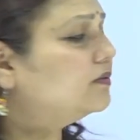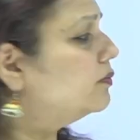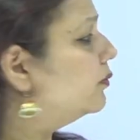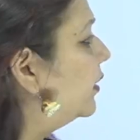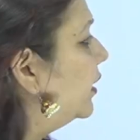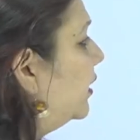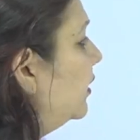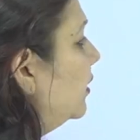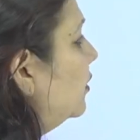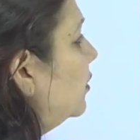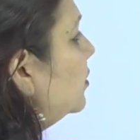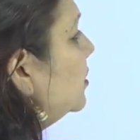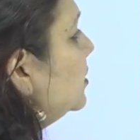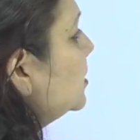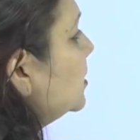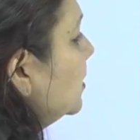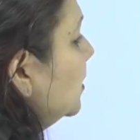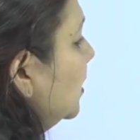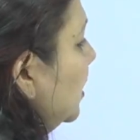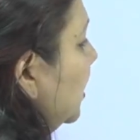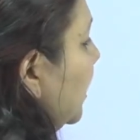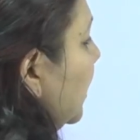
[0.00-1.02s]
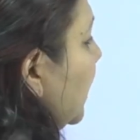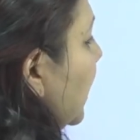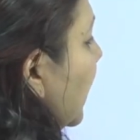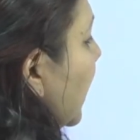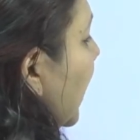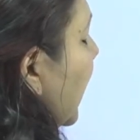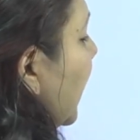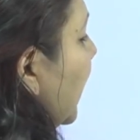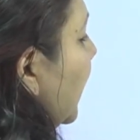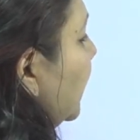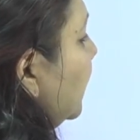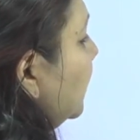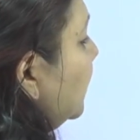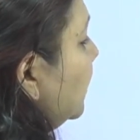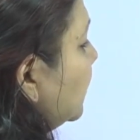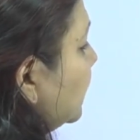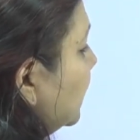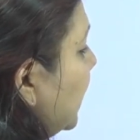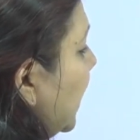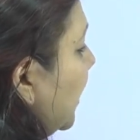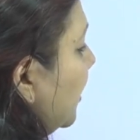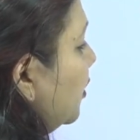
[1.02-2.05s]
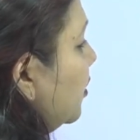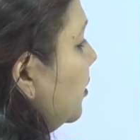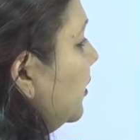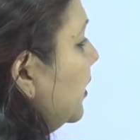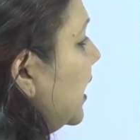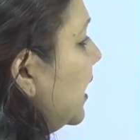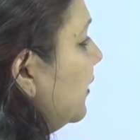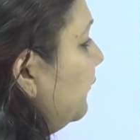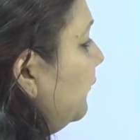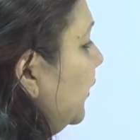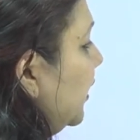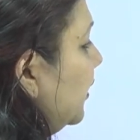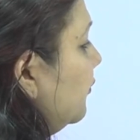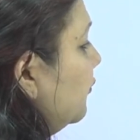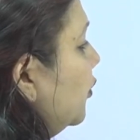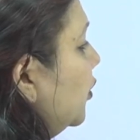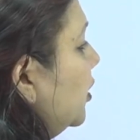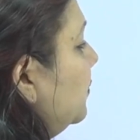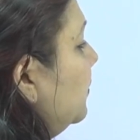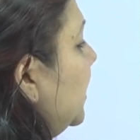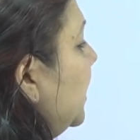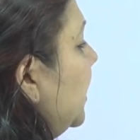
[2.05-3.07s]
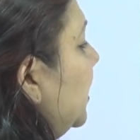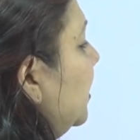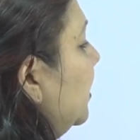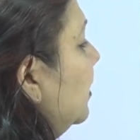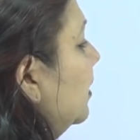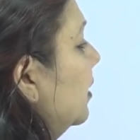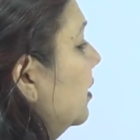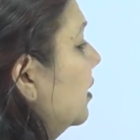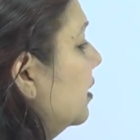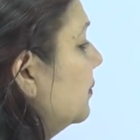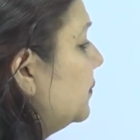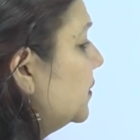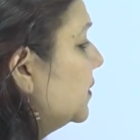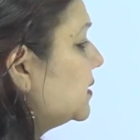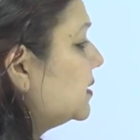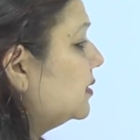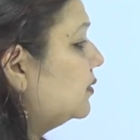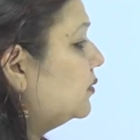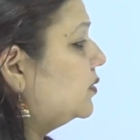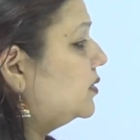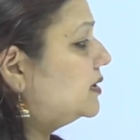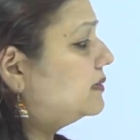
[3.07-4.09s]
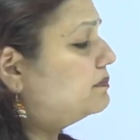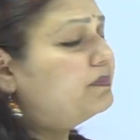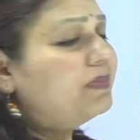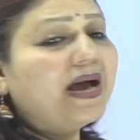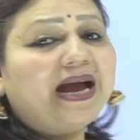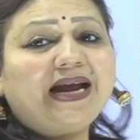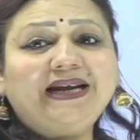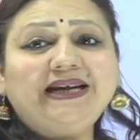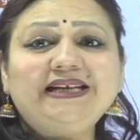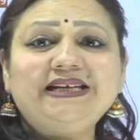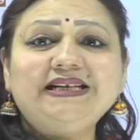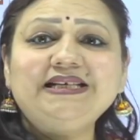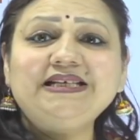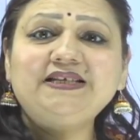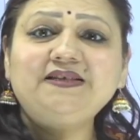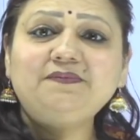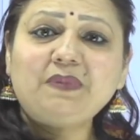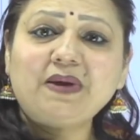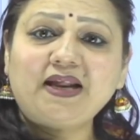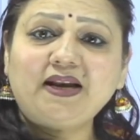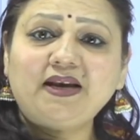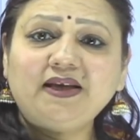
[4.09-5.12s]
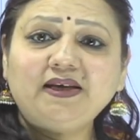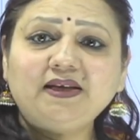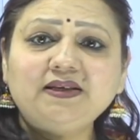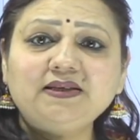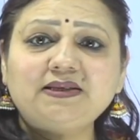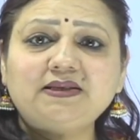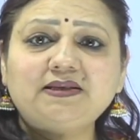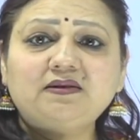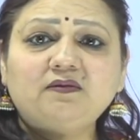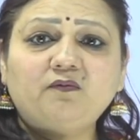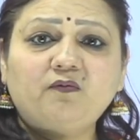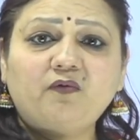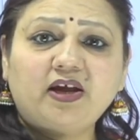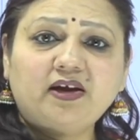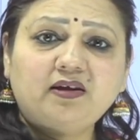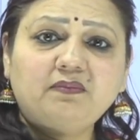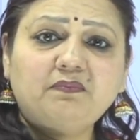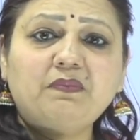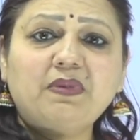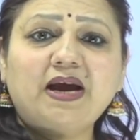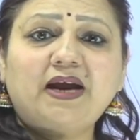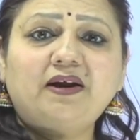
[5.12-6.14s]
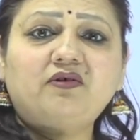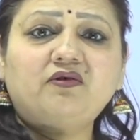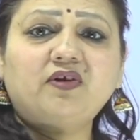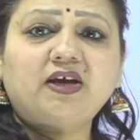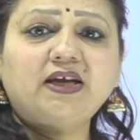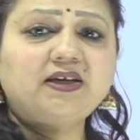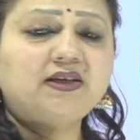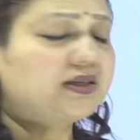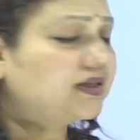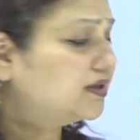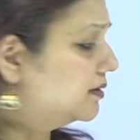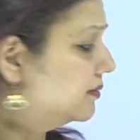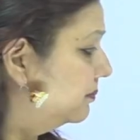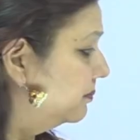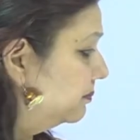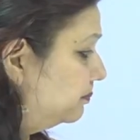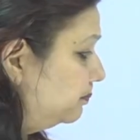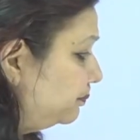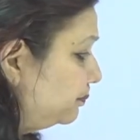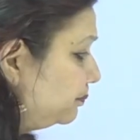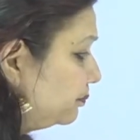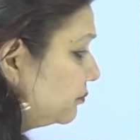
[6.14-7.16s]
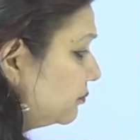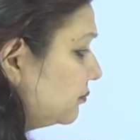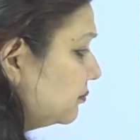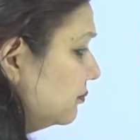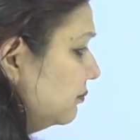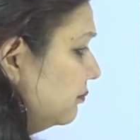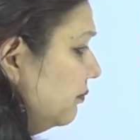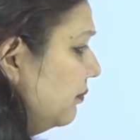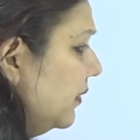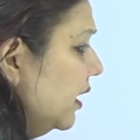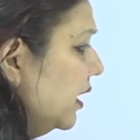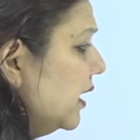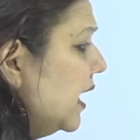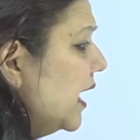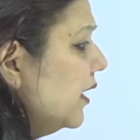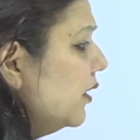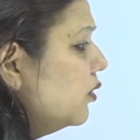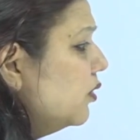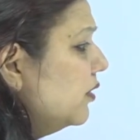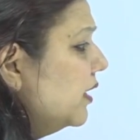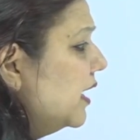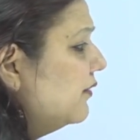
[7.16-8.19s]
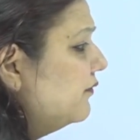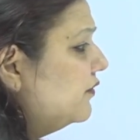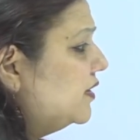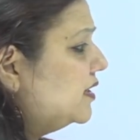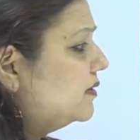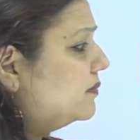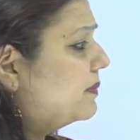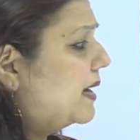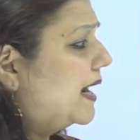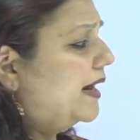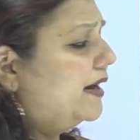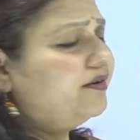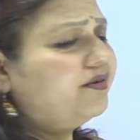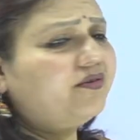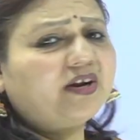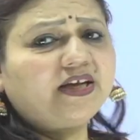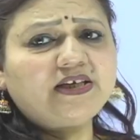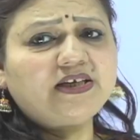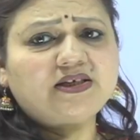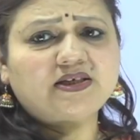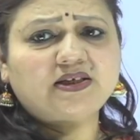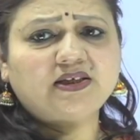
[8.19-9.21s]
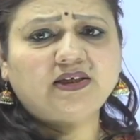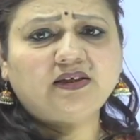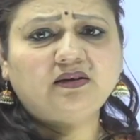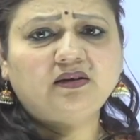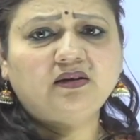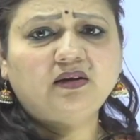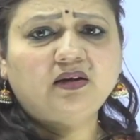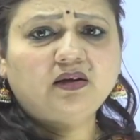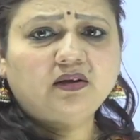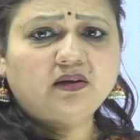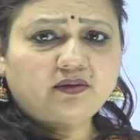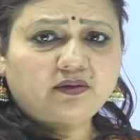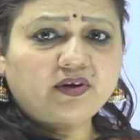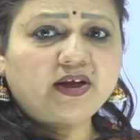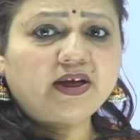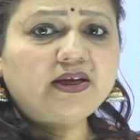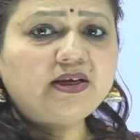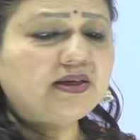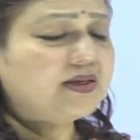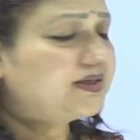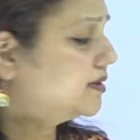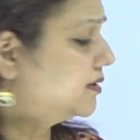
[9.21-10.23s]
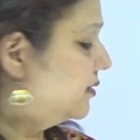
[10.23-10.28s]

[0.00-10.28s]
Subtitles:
Very good. And cacographic would be a person who is bad in his spellings, very bad writer. Cacography is bad writing, right?